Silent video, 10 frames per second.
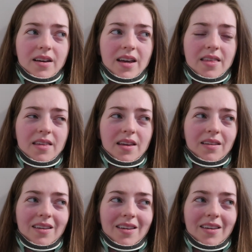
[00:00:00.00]
I
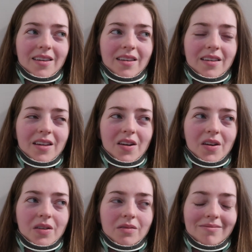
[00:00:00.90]
think, you
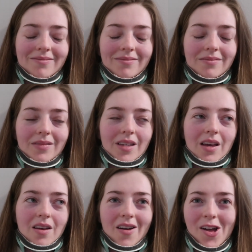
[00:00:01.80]
know,
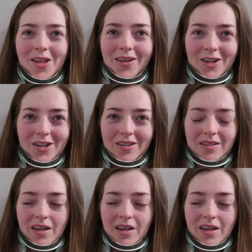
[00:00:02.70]
all in all,